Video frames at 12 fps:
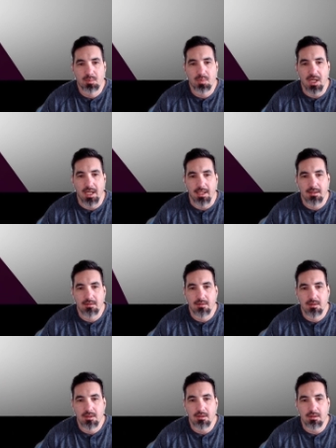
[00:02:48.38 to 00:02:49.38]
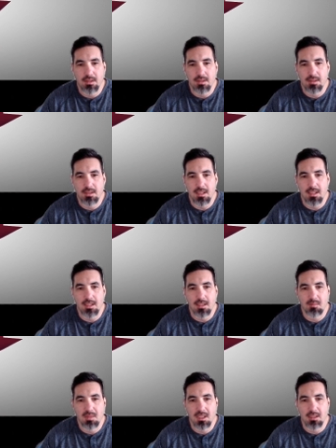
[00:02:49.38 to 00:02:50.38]
but you can see
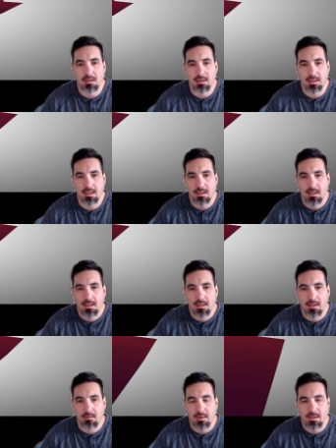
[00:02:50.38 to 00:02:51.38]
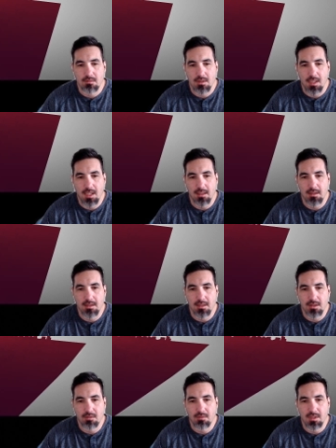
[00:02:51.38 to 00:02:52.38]
immediately that when you take
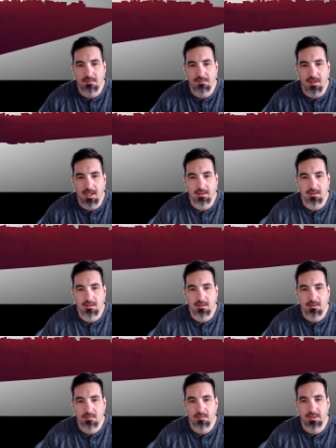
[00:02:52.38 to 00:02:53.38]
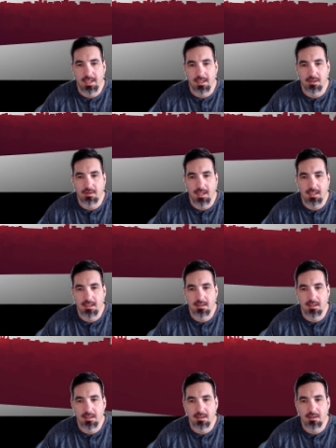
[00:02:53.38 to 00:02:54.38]
this three D file with that
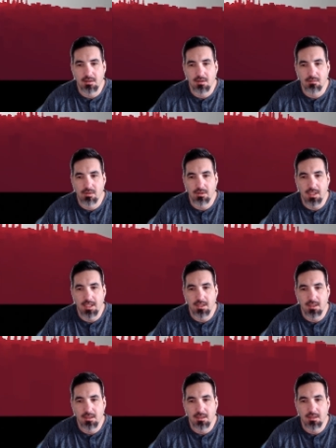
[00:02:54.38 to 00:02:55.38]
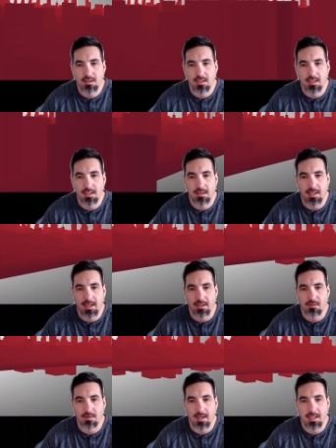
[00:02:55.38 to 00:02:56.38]
gradient and then you do rotation, you're gonna,
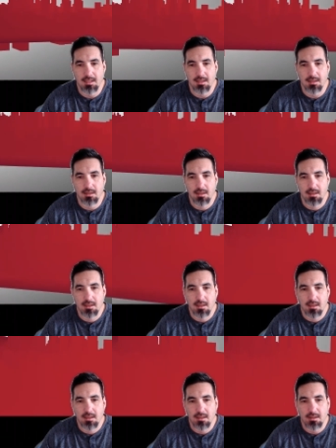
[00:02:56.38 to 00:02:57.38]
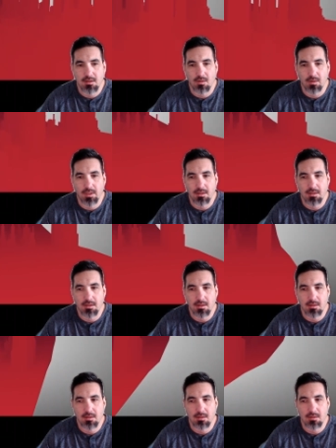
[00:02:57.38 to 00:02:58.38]
that gradient is going
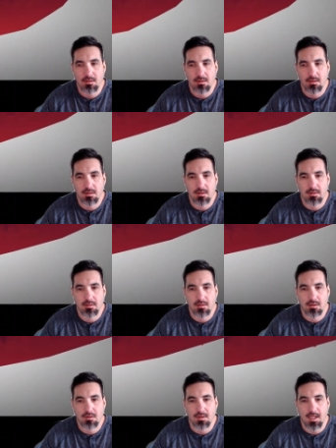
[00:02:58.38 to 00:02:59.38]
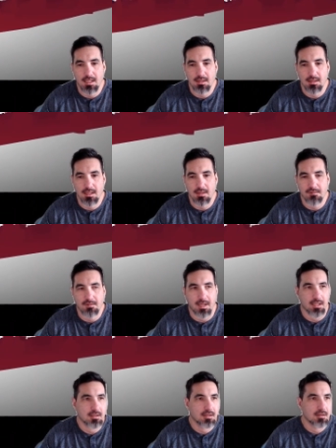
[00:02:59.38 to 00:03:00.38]
to create a neat
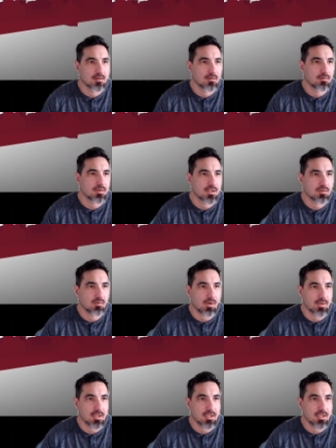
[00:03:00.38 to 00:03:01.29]
effect, which is what we